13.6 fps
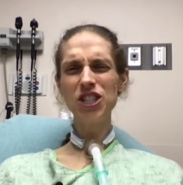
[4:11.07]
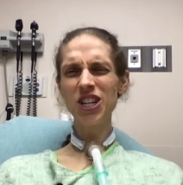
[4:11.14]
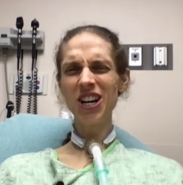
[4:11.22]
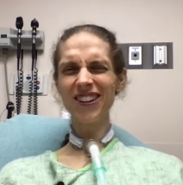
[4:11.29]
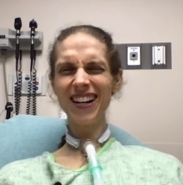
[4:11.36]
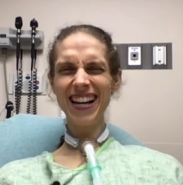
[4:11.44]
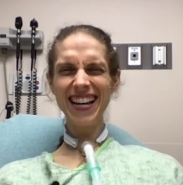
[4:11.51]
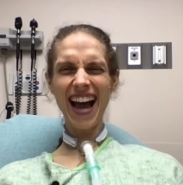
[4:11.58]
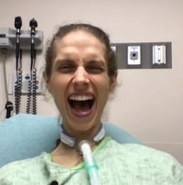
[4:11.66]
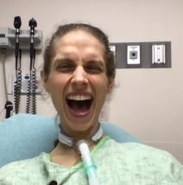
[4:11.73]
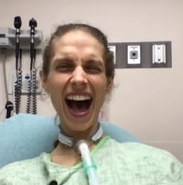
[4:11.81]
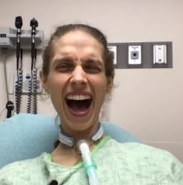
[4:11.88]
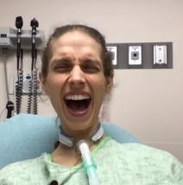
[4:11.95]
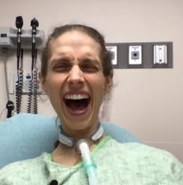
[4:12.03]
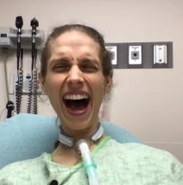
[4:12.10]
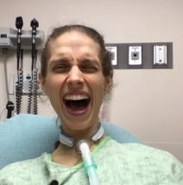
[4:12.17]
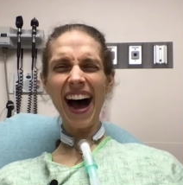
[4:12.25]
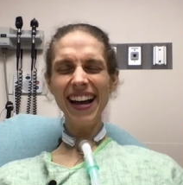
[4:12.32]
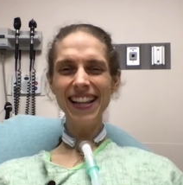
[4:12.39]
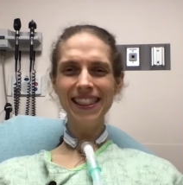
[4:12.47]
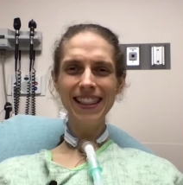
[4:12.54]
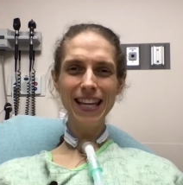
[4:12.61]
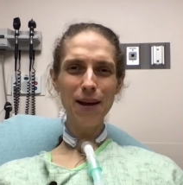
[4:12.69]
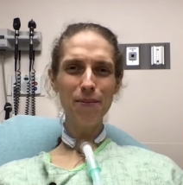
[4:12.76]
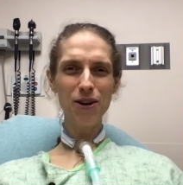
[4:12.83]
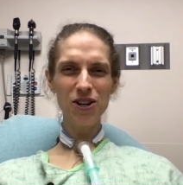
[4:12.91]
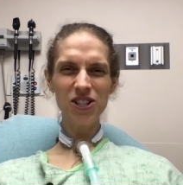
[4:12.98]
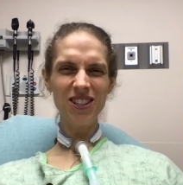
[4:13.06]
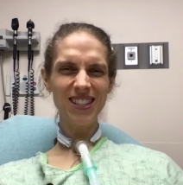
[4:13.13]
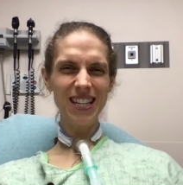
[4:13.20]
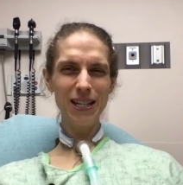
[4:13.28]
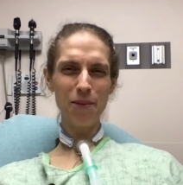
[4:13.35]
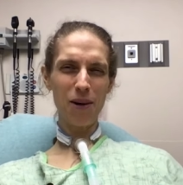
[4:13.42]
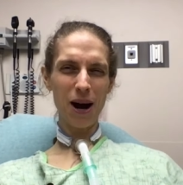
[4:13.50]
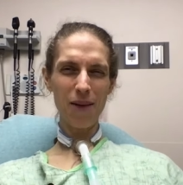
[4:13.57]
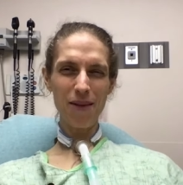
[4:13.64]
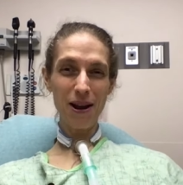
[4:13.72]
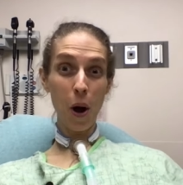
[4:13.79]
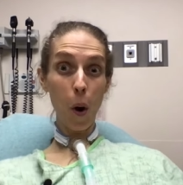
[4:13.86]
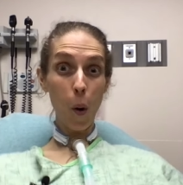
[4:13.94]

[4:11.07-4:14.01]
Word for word: urine in the emergency department.